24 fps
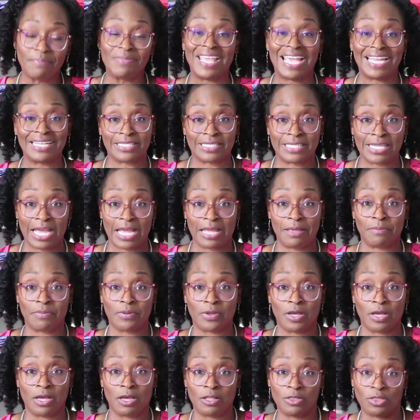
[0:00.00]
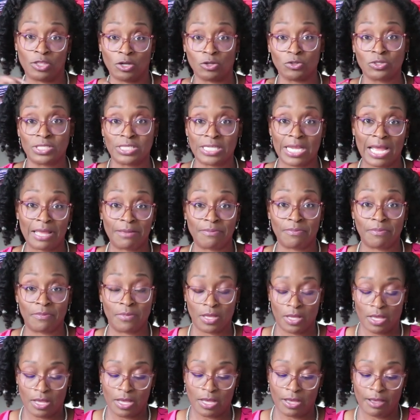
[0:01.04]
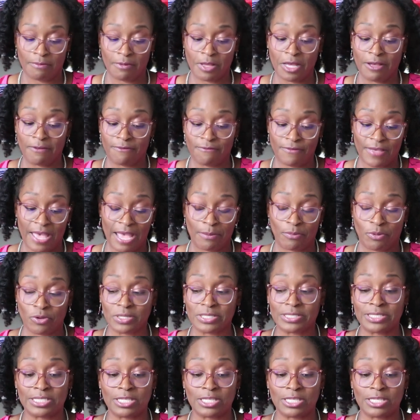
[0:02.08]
those type of fabric.